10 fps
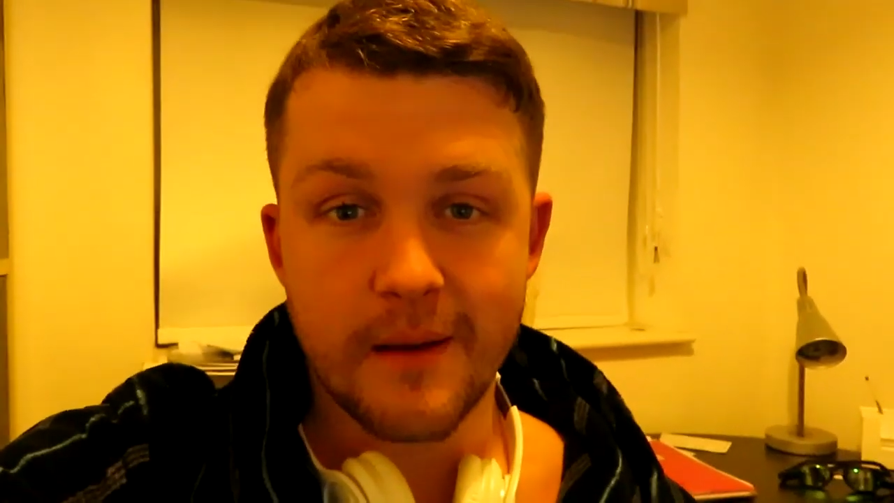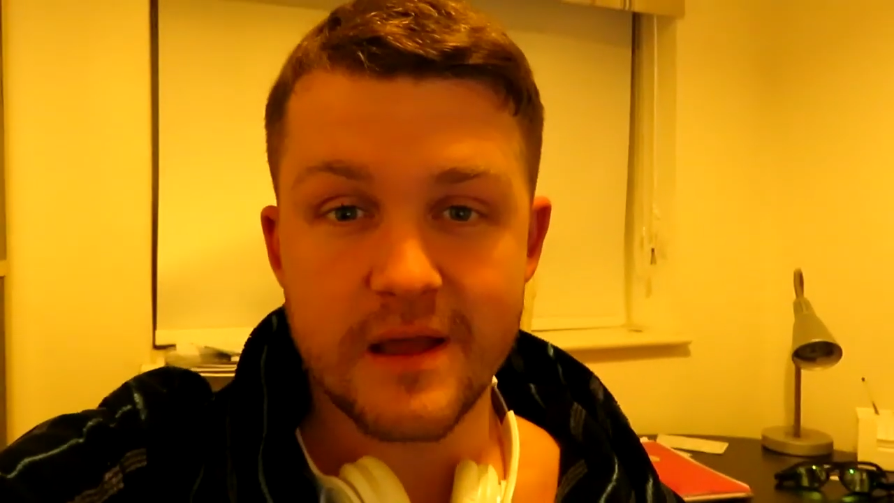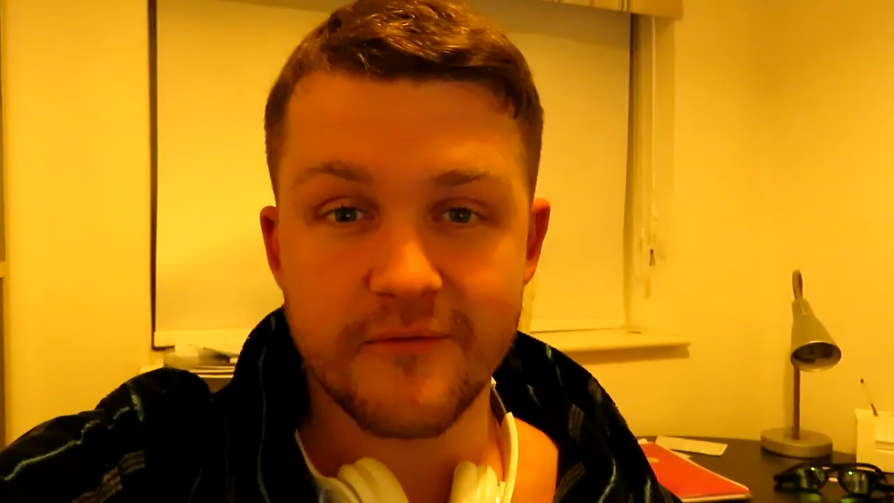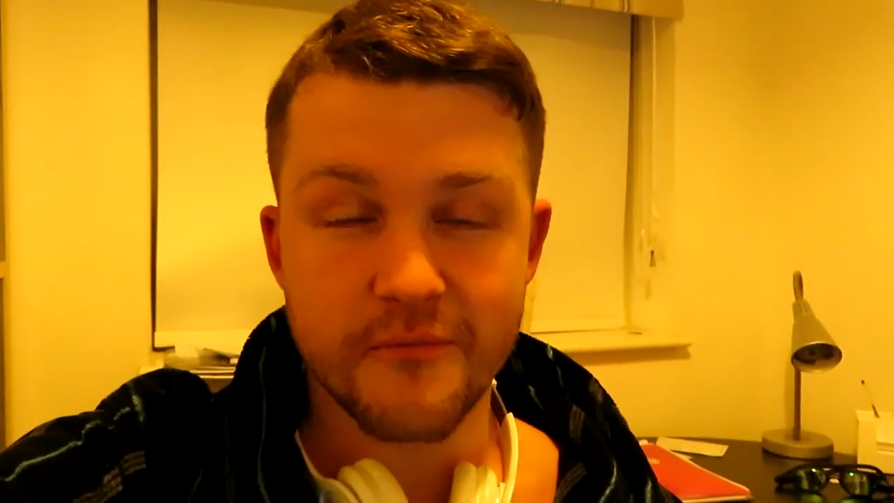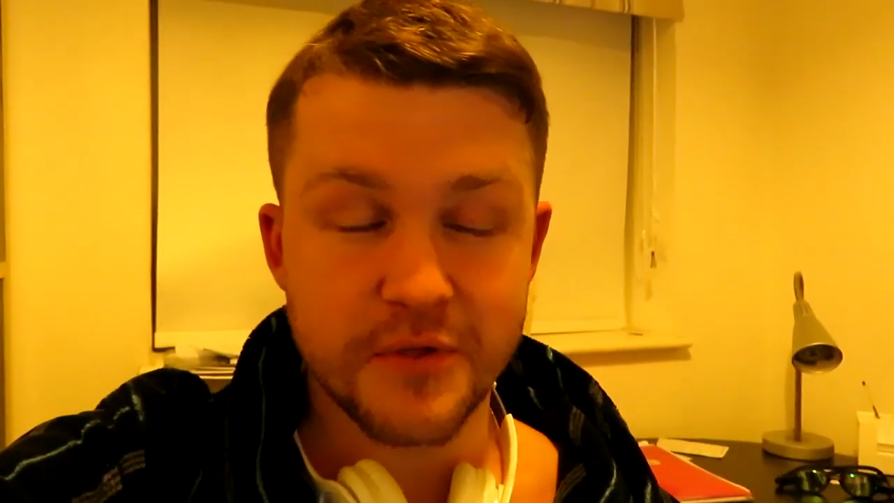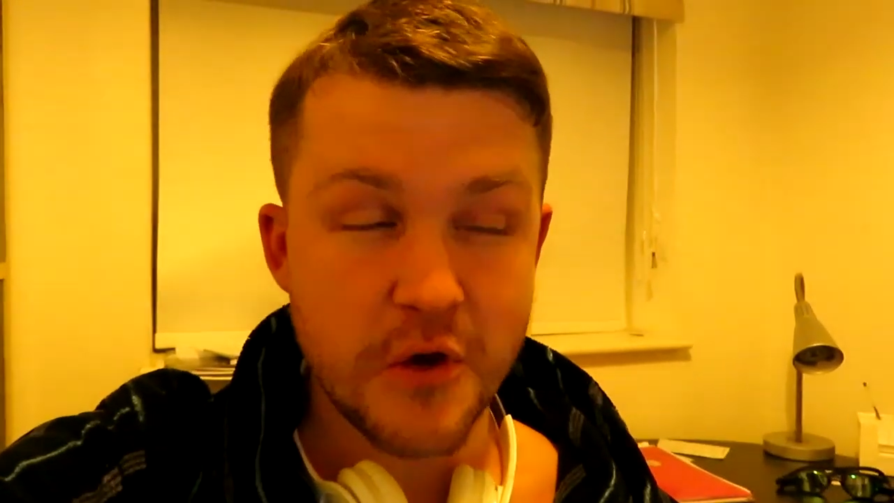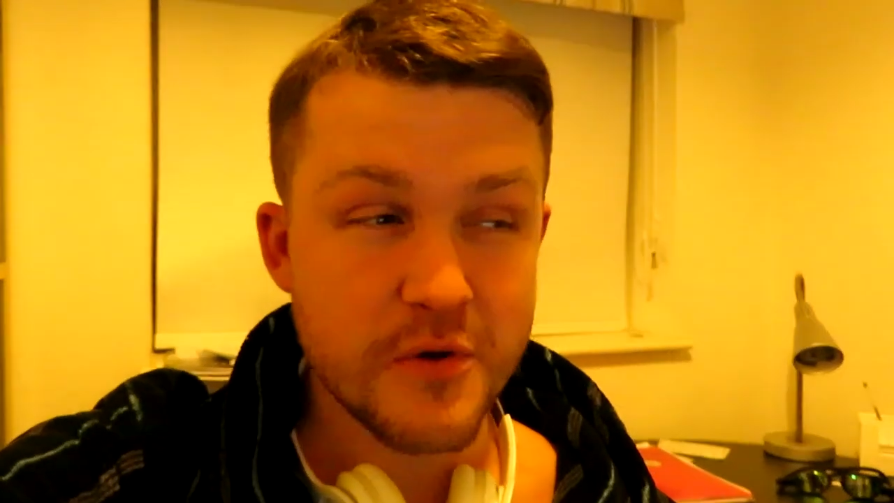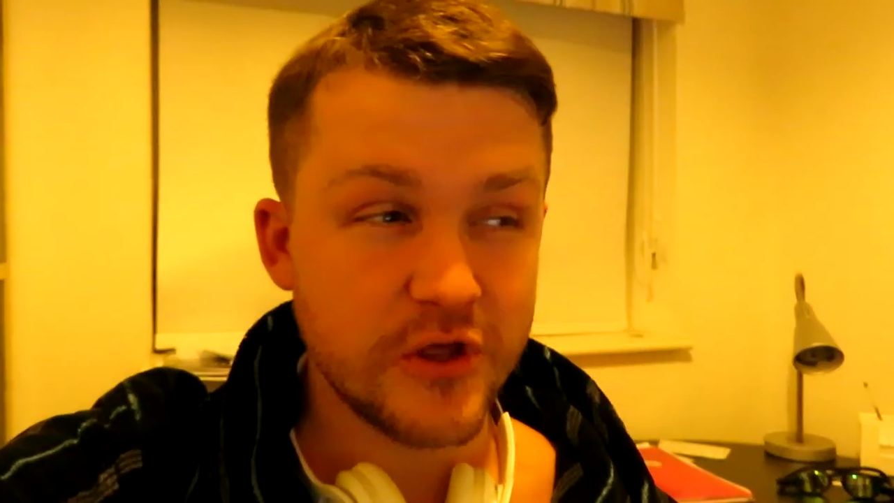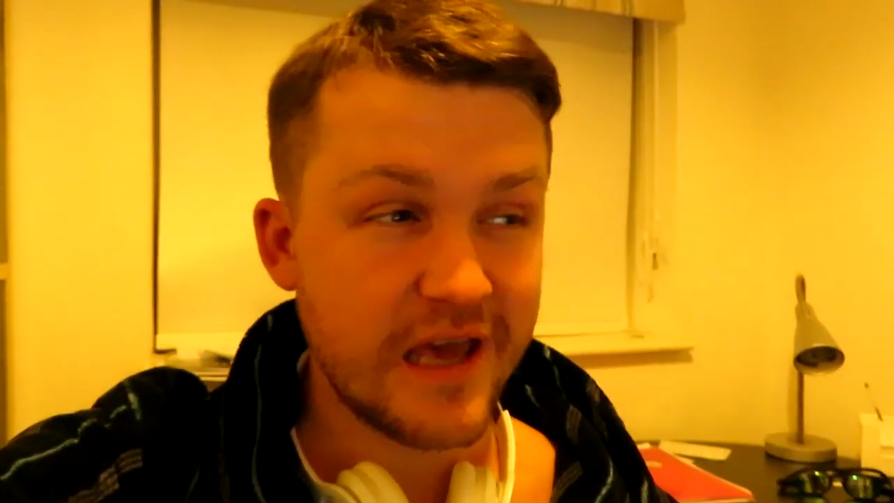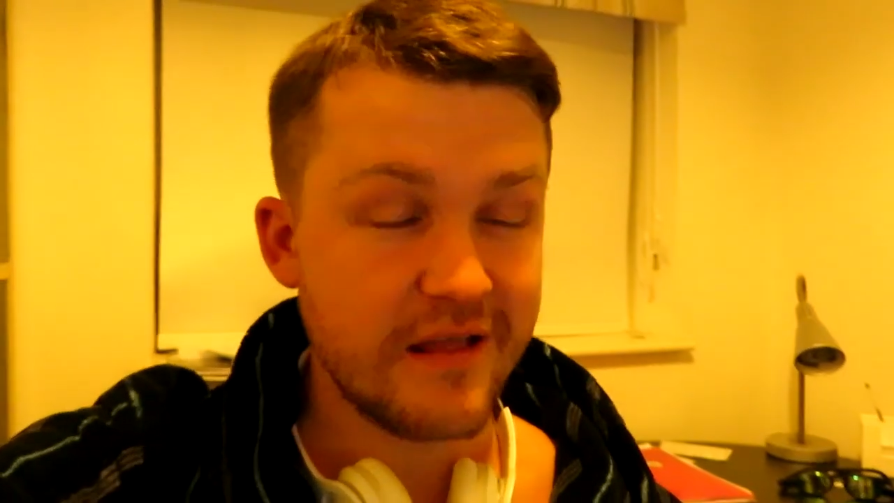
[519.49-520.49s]
I mean, from two
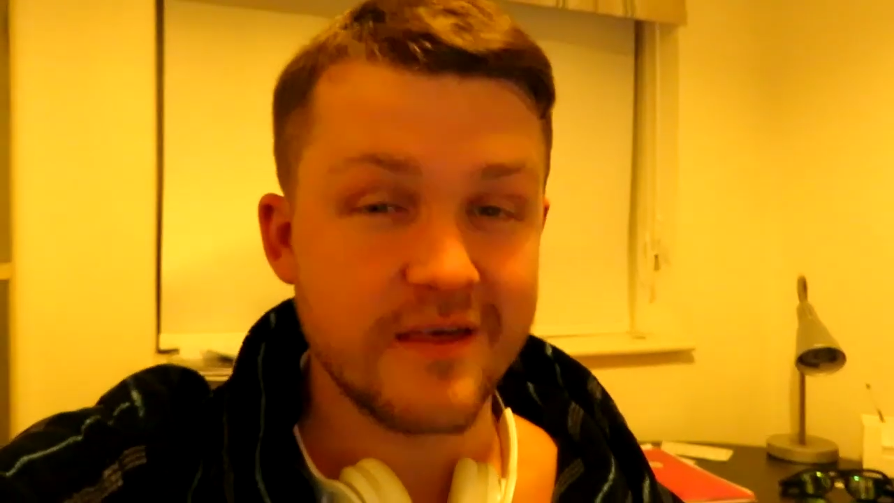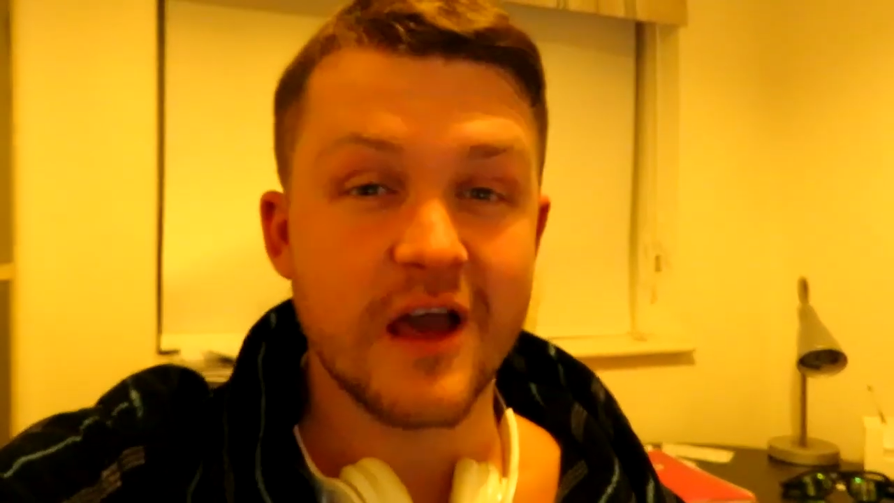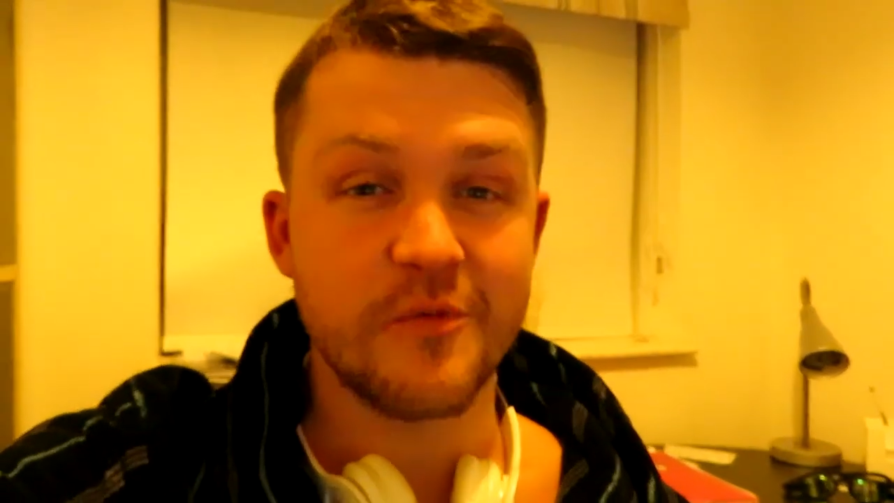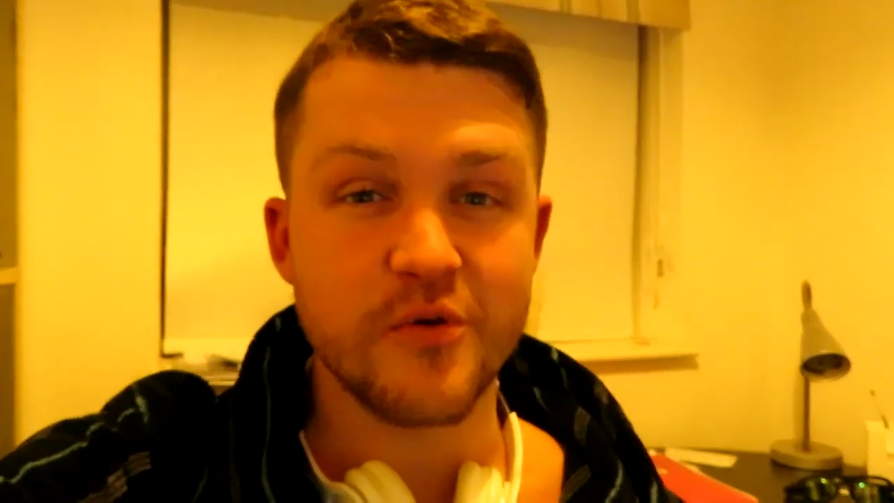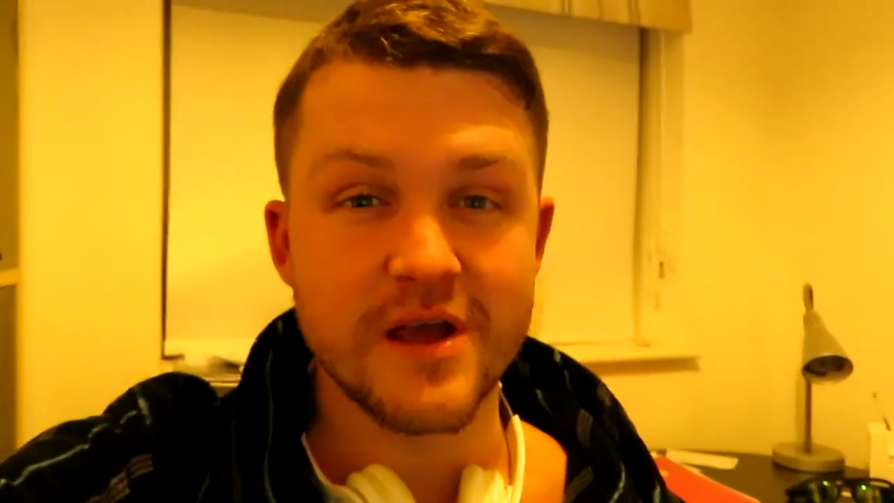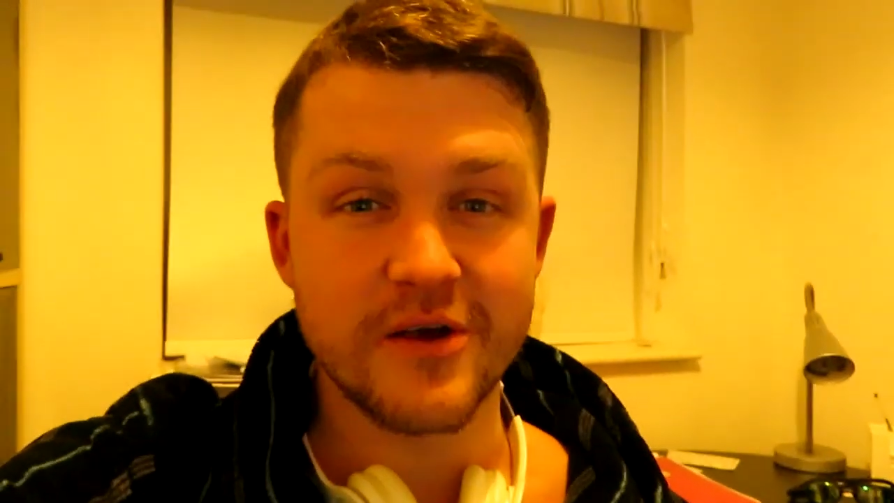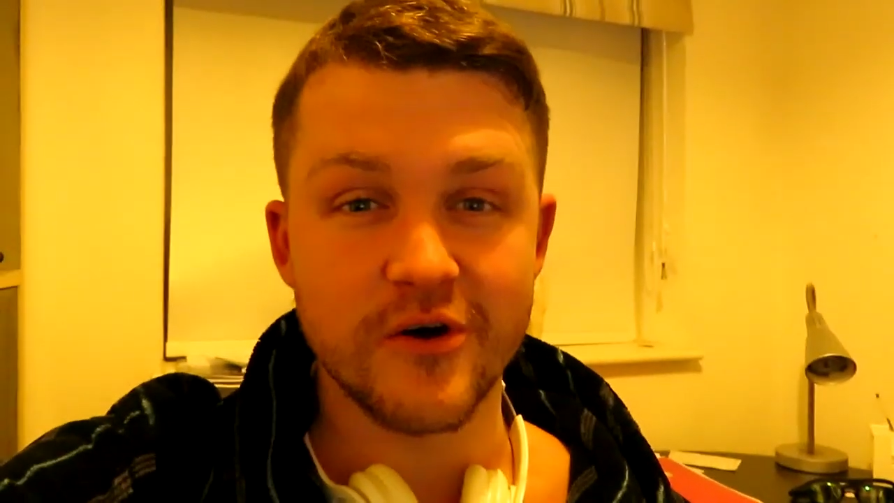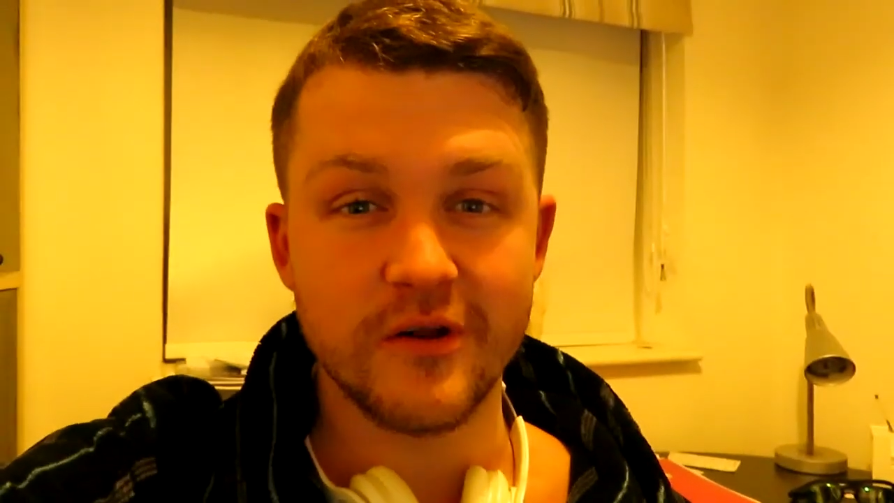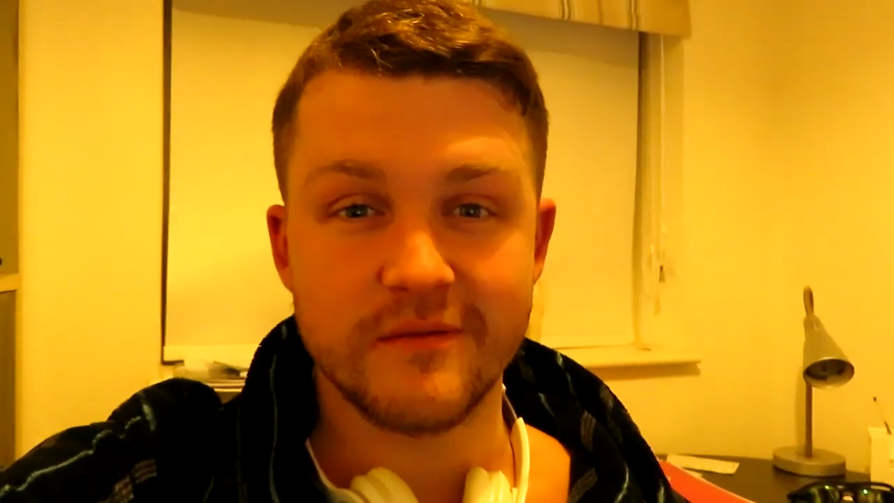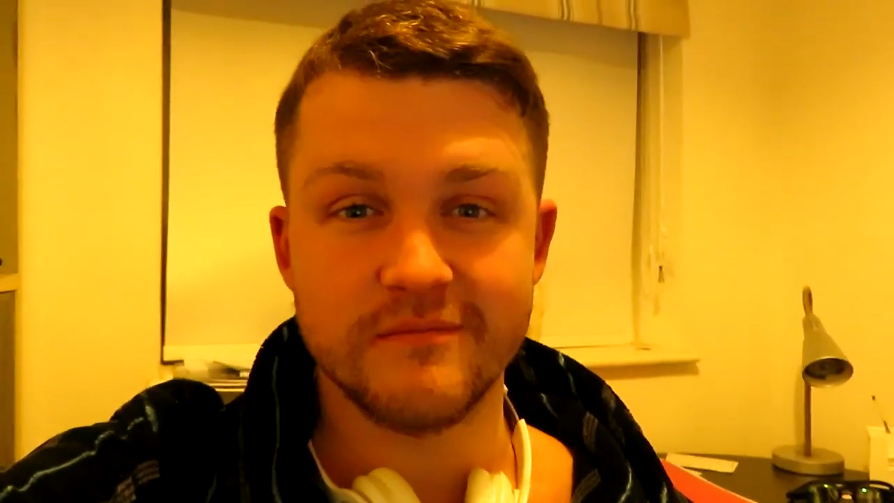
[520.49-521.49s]
machines, that is pretty
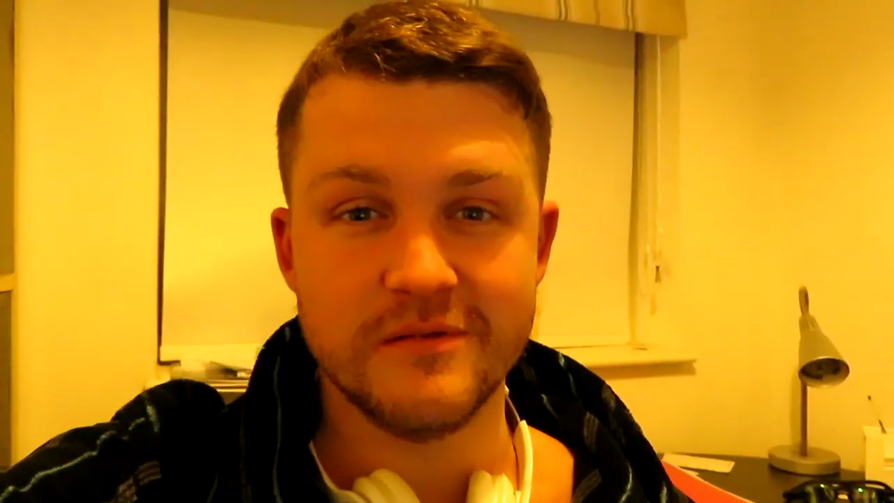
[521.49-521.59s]
good.